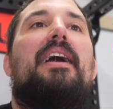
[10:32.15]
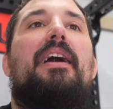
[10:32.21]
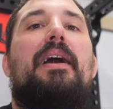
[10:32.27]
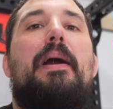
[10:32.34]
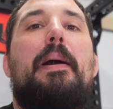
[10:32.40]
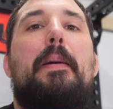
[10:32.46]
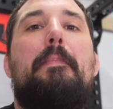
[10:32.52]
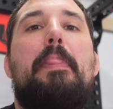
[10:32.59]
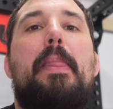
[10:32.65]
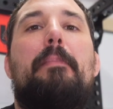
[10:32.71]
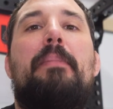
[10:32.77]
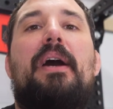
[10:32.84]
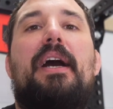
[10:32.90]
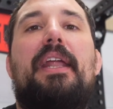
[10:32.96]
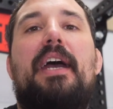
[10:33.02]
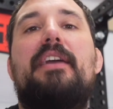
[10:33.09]

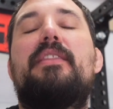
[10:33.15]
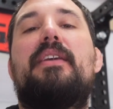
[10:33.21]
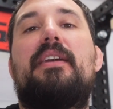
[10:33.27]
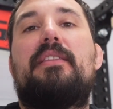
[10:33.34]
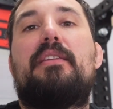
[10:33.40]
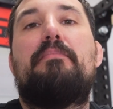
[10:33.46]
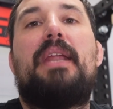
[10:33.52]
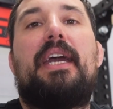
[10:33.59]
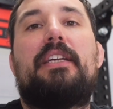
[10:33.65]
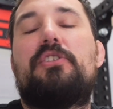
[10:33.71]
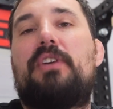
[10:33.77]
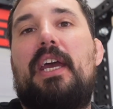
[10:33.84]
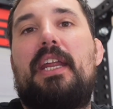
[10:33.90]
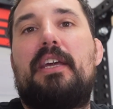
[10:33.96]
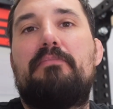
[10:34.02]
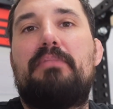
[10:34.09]
But I think the black
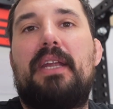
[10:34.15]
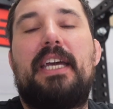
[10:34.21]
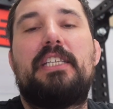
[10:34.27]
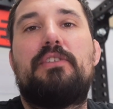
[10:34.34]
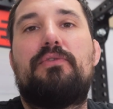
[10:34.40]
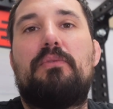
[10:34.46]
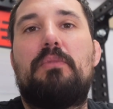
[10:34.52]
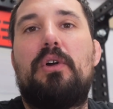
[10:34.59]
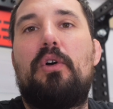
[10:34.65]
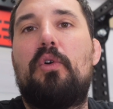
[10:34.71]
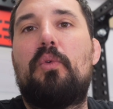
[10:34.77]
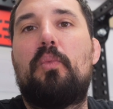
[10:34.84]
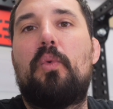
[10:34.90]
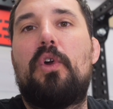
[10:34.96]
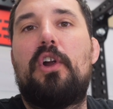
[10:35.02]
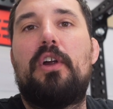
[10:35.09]
training plates from
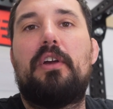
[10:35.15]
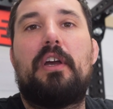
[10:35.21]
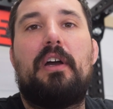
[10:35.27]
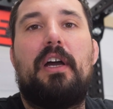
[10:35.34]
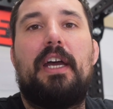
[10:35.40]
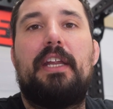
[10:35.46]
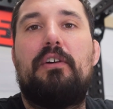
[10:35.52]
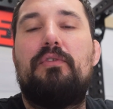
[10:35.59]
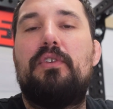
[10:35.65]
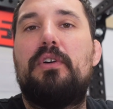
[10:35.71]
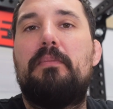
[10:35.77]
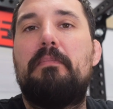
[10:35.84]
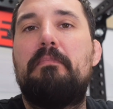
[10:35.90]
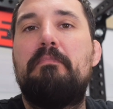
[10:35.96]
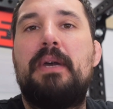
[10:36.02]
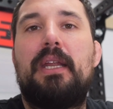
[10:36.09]
Rogue were kind of
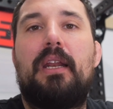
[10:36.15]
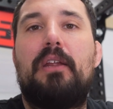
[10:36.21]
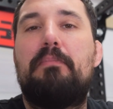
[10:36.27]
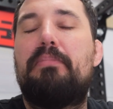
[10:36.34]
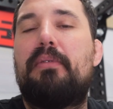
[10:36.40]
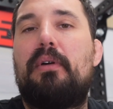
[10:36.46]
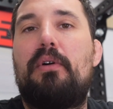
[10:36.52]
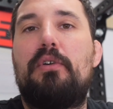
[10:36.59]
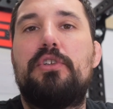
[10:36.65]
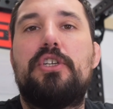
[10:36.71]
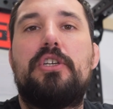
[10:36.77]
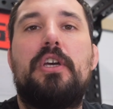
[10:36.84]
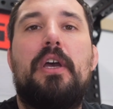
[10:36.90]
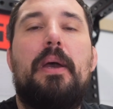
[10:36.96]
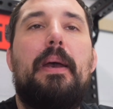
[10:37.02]
a middle approach